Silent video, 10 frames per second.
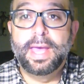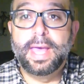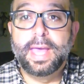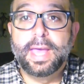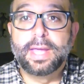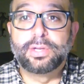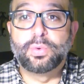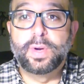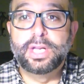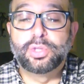and
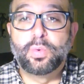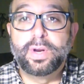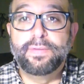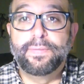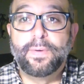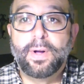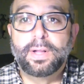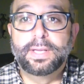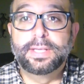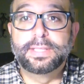2020
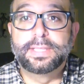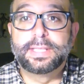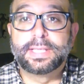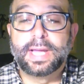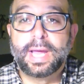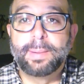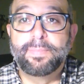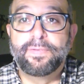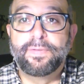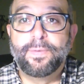fall is the time
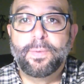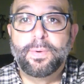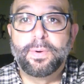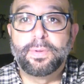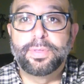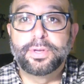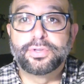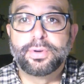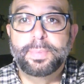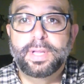for the
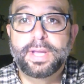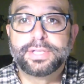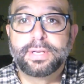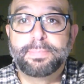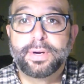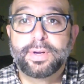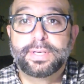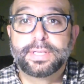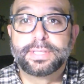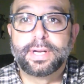tribulation period
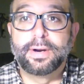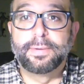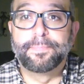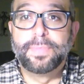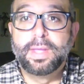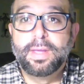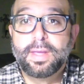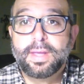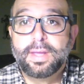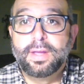to start.
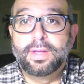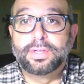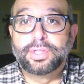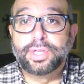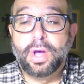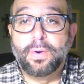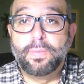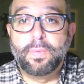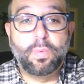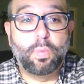So
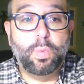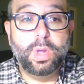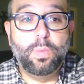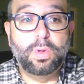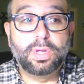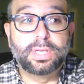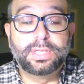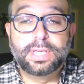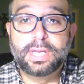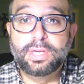we will
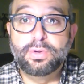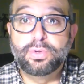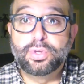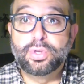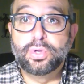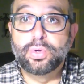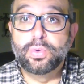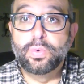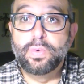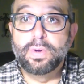continue
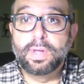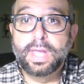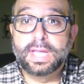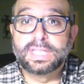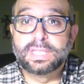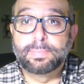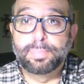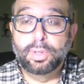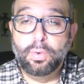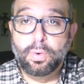to
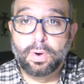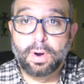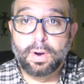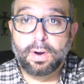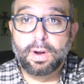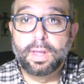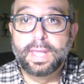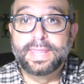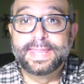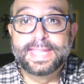explore
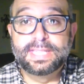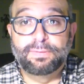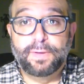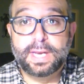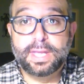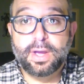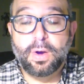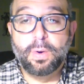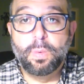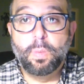in this
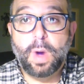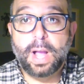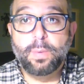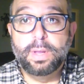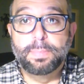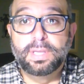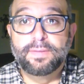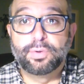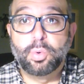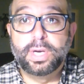video why we believe
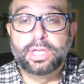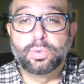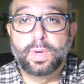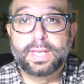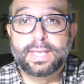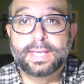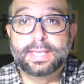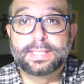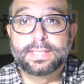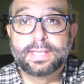2020
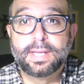is